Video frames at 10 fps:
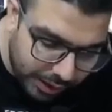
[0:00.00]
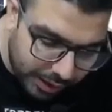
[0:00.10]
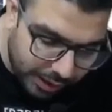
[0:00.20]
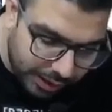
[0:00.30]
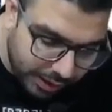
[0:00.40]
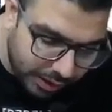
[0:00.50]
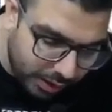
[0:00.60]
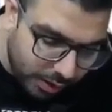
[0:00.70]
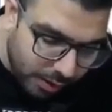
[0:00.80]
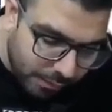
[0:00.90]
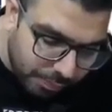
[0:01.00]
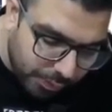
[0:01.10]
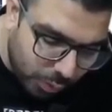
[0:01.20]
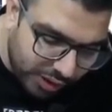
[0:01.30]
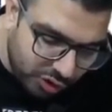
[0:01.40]
debtor
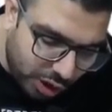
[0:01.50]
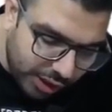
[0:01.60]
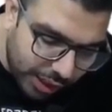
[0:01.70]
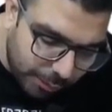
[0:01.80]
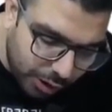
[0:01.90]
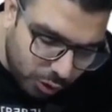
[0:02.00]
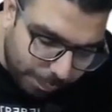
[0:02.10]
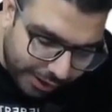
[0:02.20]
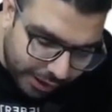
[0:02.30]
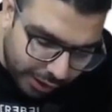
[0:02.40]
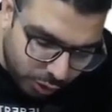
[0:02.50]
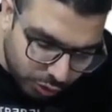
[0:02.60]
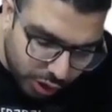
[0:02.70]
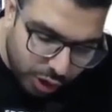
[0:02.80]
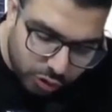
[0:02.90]
was not able to pay the dues.
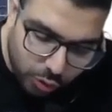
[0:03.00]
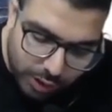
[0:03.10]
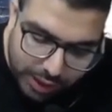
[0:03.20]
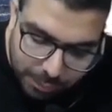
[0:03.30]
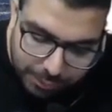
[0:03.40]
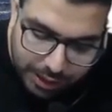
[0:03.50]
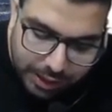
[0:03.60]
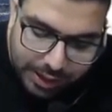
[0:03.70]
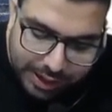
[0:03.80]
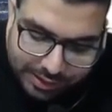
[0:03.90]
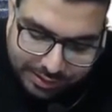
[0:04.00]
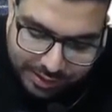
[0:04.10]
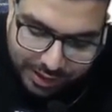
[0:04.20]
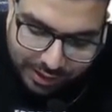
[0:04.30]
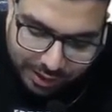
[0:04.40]
So what happened?
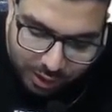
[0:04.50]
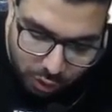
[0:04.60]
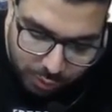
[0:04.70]
NCLT over